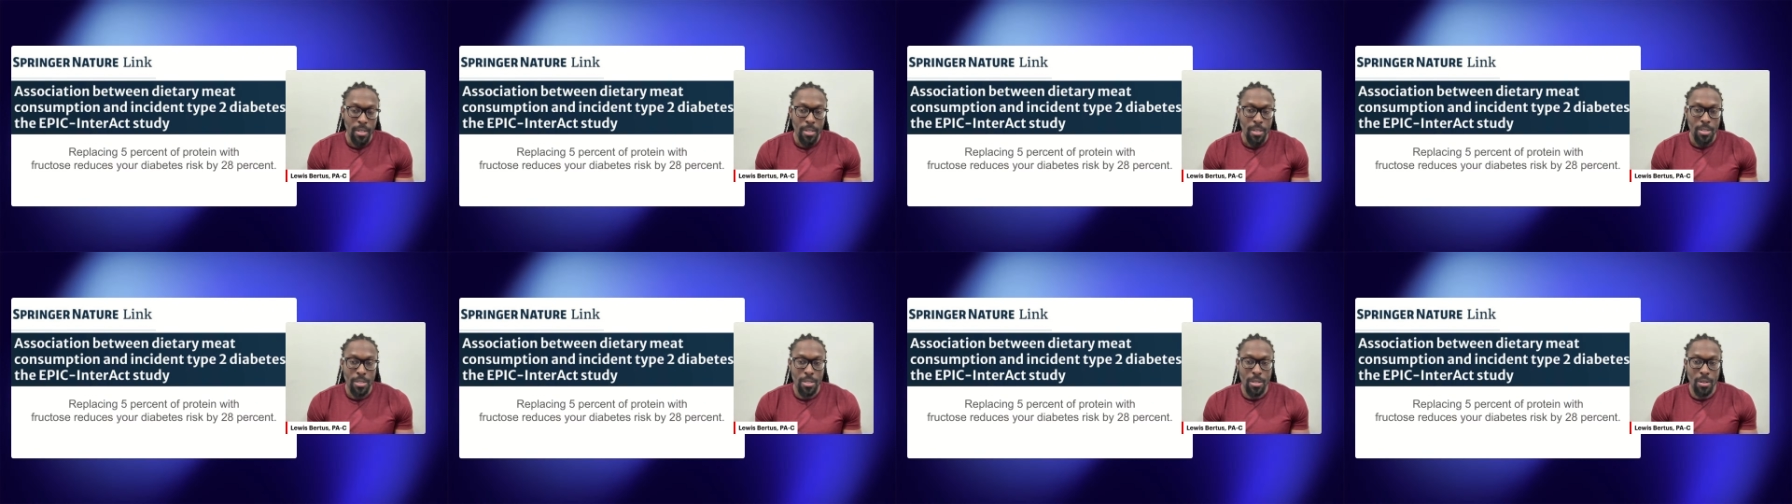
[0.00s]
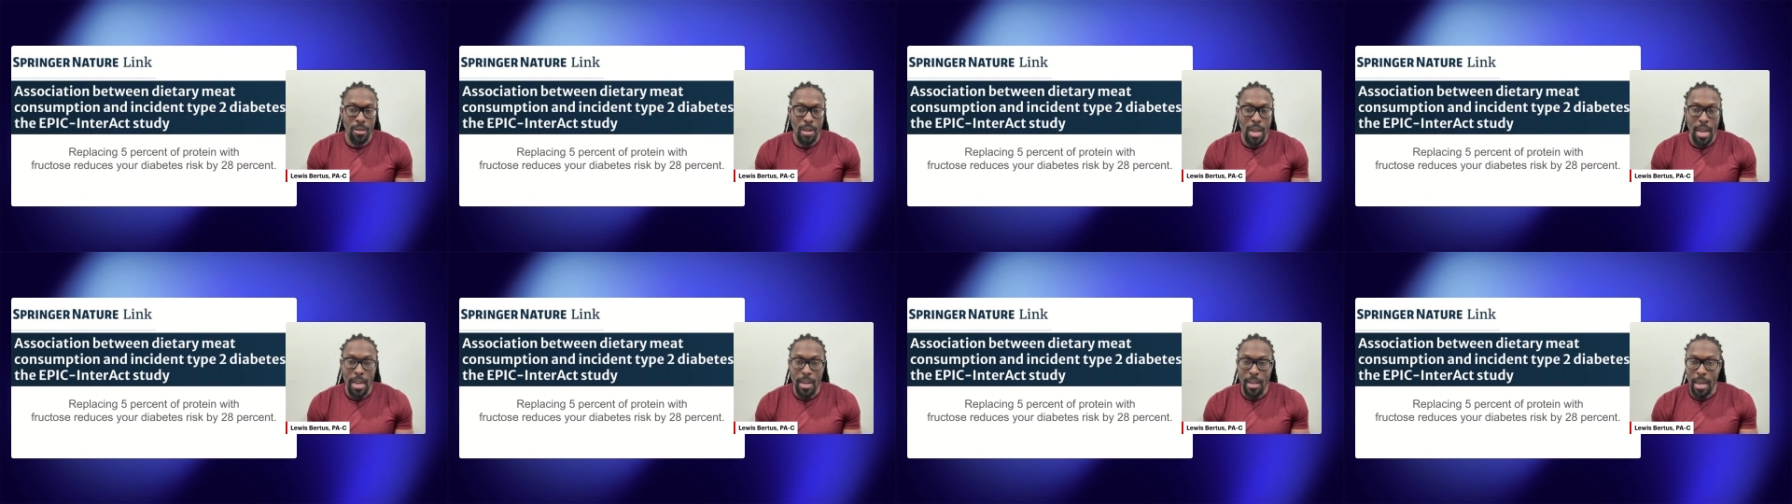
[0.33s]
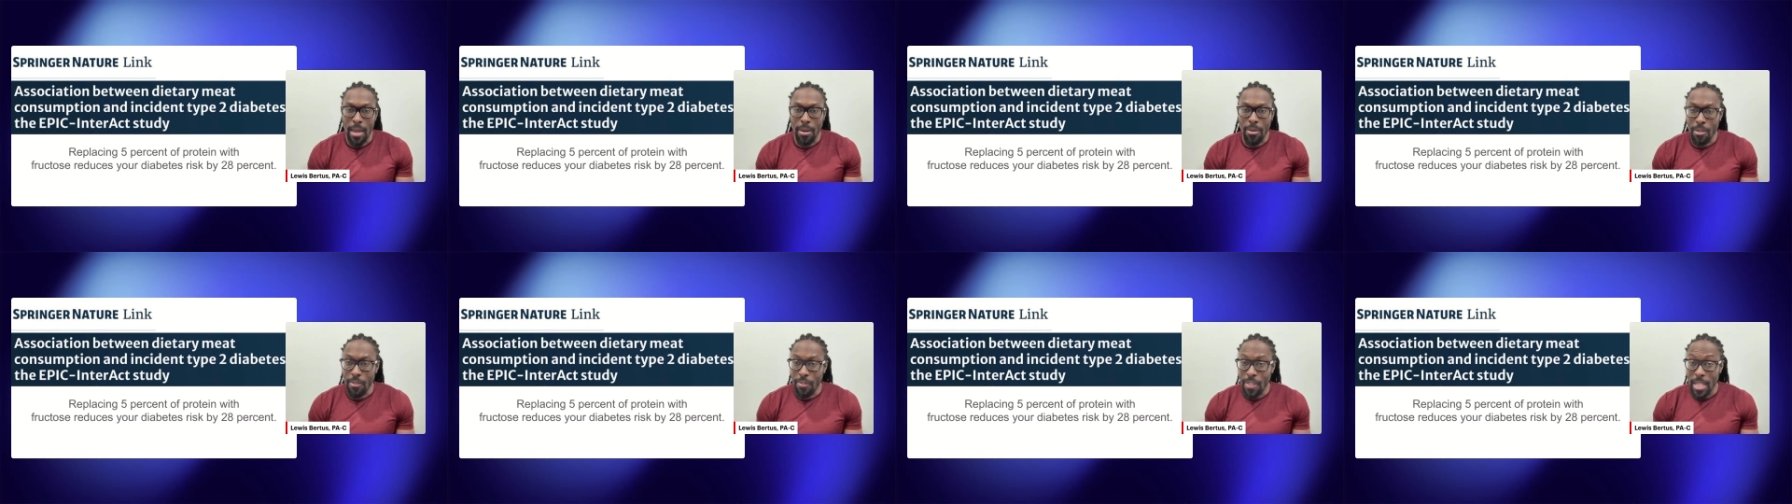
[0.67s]
So I
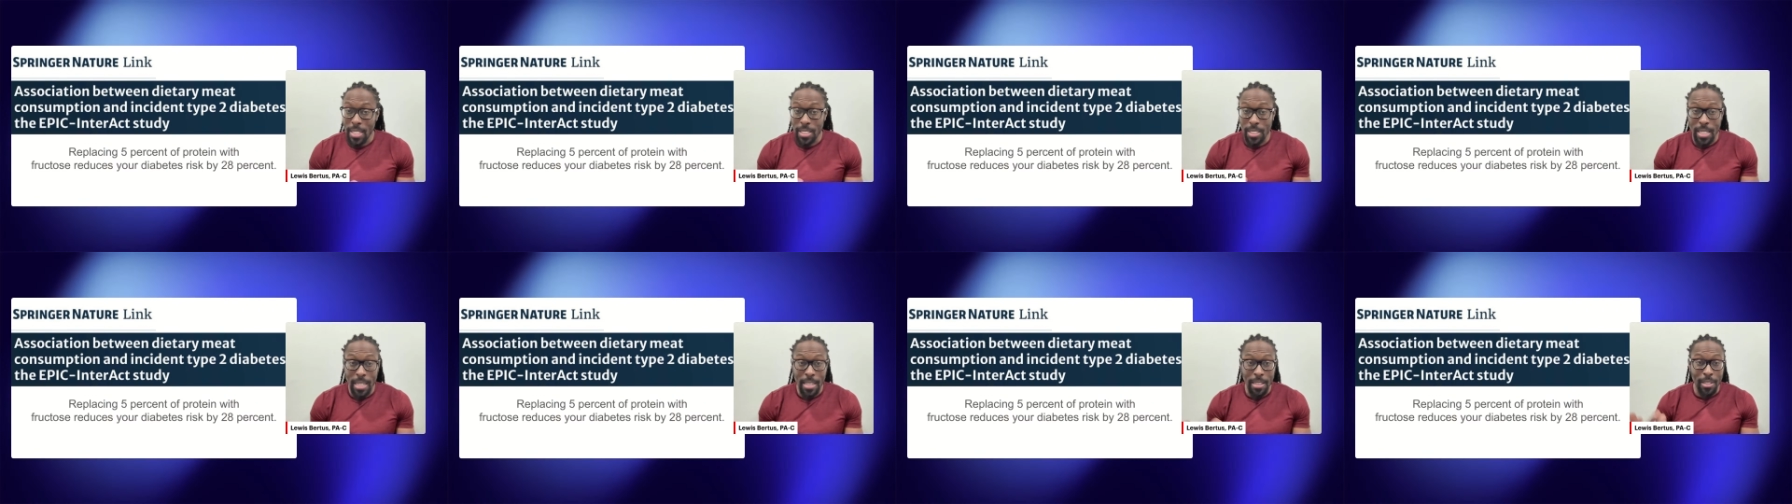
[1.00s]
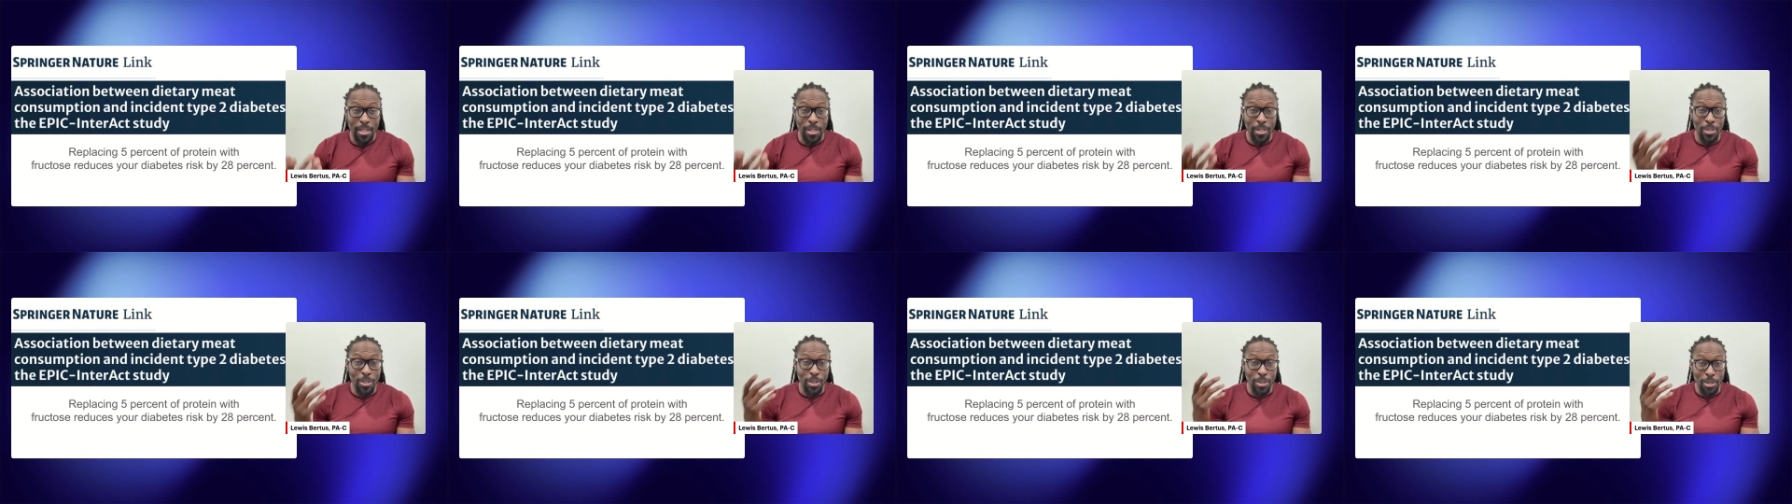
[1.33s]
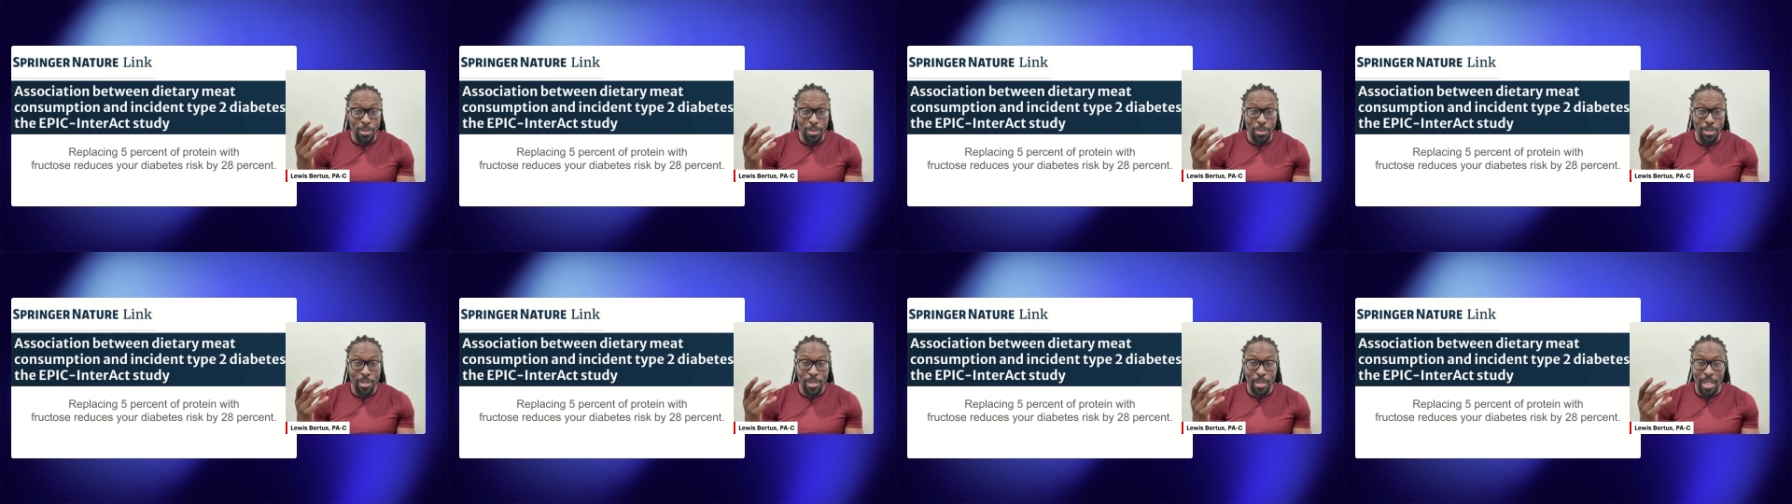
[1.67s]
don't know if that's anything
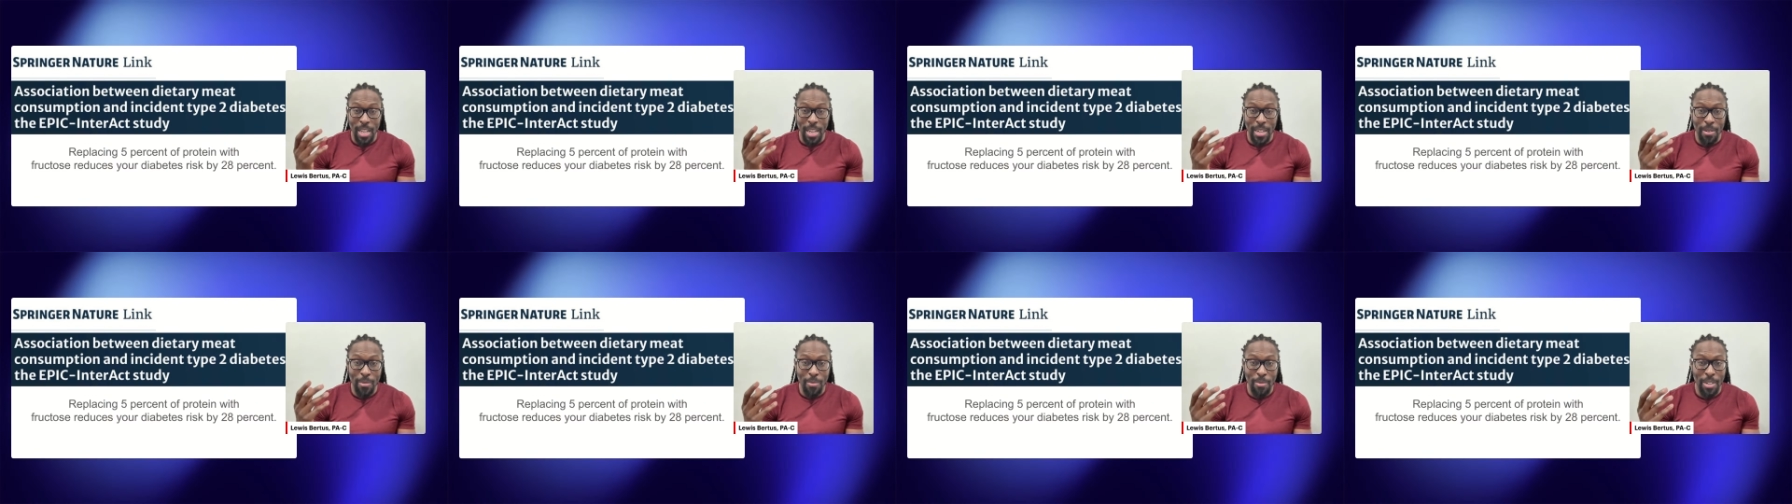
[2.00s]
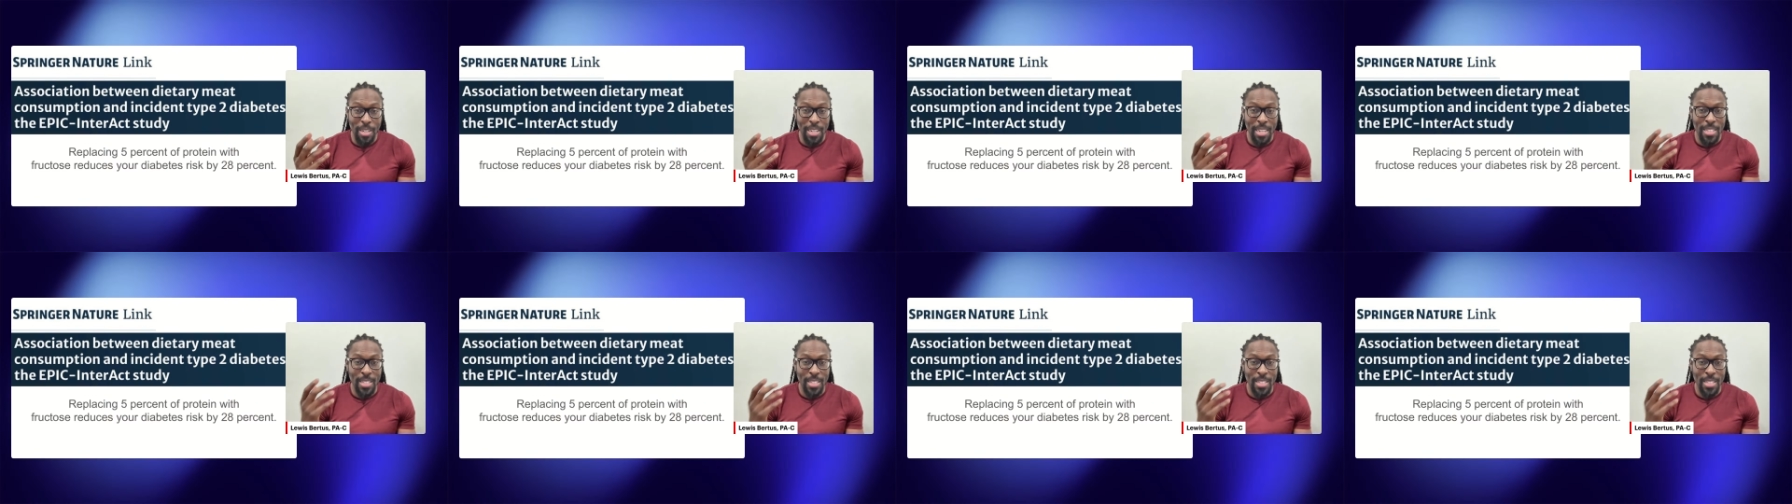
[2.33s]
new to anyone.